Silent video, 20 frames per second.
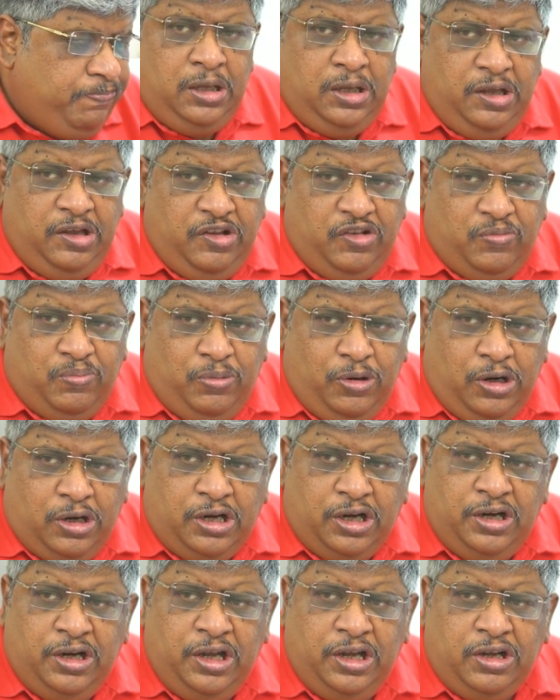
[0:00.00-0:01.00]
He's bought
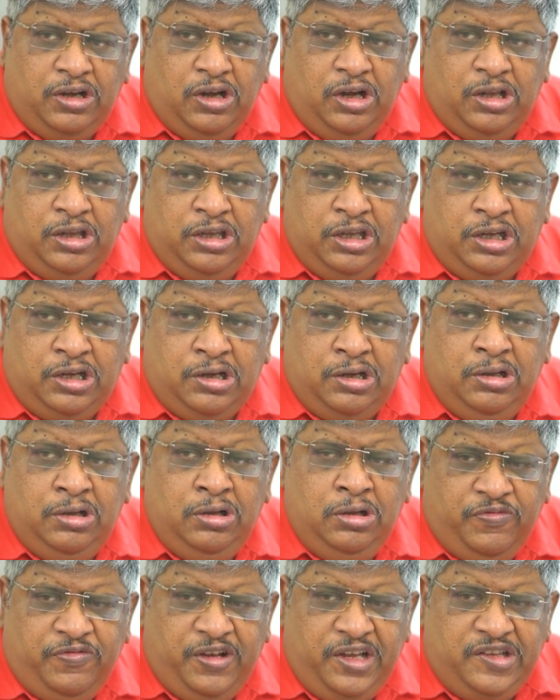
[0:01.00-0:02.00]
an iconic
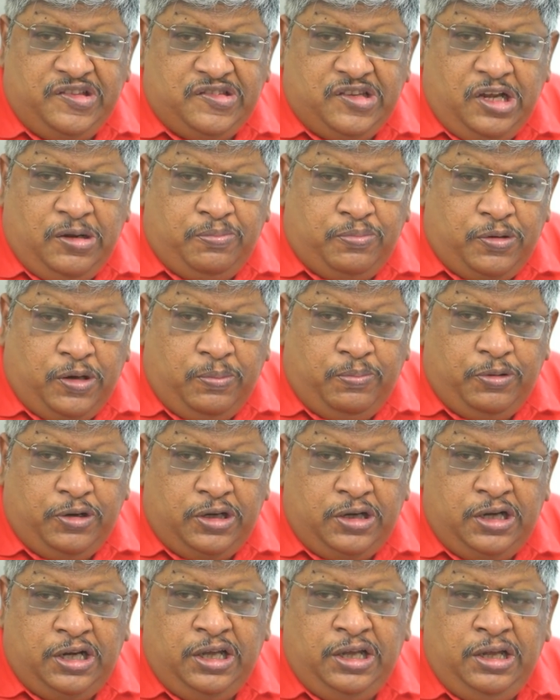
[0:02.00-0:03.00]
five-star
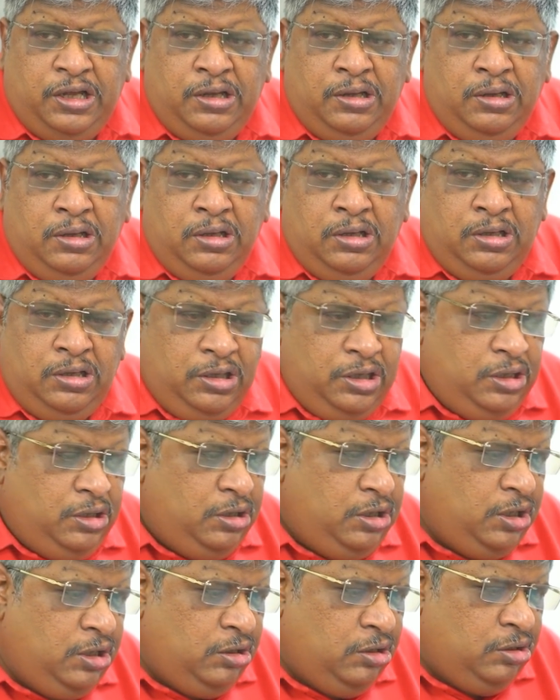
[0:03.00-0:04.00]
property in
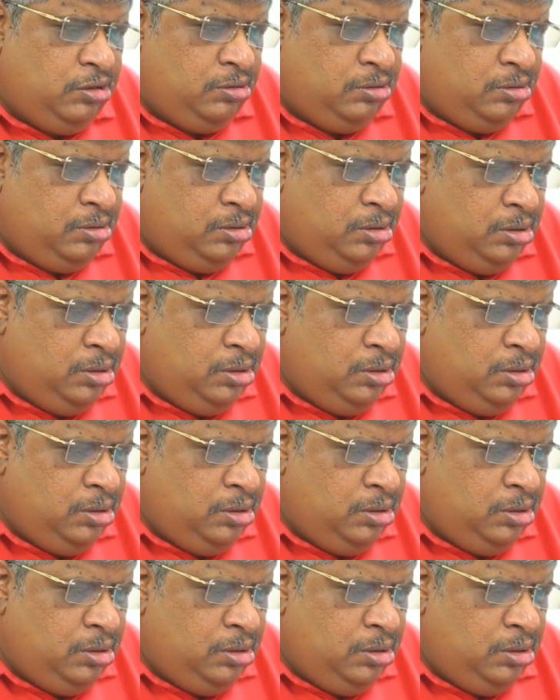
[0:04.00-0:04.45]
England.